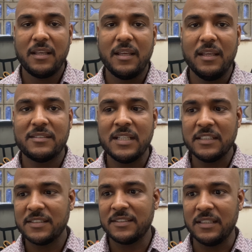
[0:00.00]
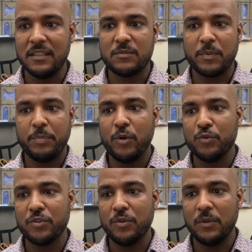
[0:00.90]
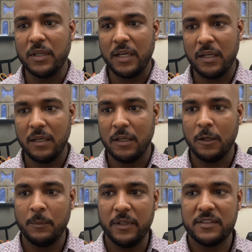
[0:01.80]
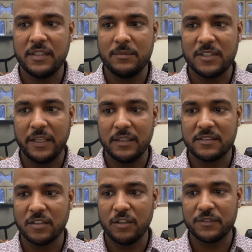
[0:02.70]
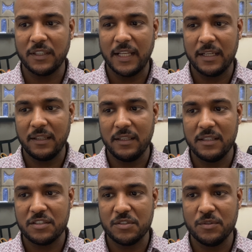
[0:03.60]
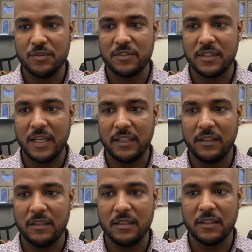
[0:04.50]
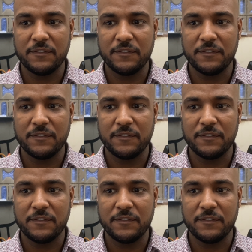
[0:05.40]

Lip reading: it's nice to see this proposal. It seems like it solves a lot of the issues that the